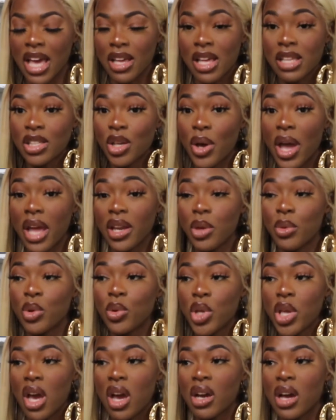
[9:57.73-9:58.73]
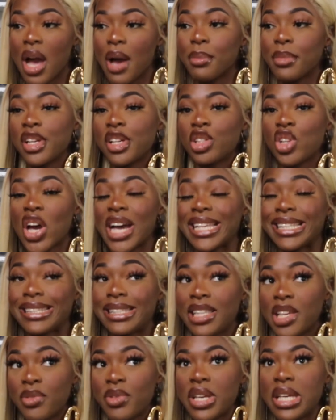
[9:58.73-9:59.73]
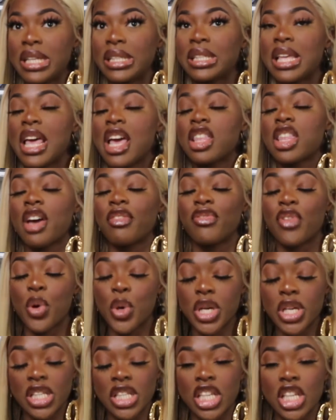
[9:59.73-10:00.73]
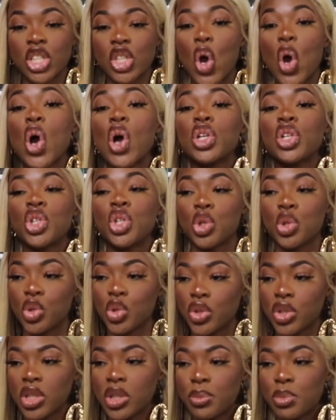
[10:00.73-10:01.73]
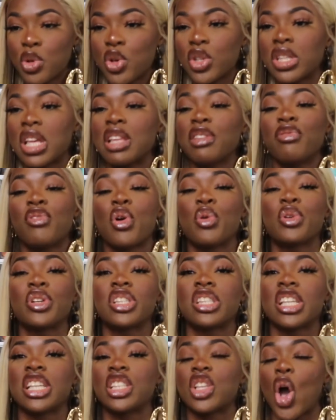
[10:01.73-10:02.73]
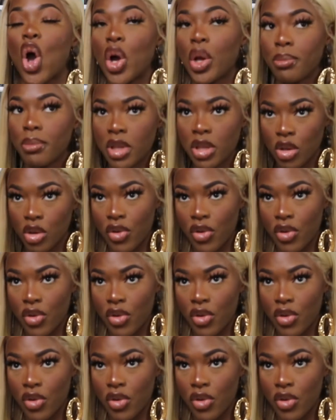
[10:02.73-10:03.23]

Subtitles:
So anyone young, I'm going to start a series that focuses on children's books and focuses on middle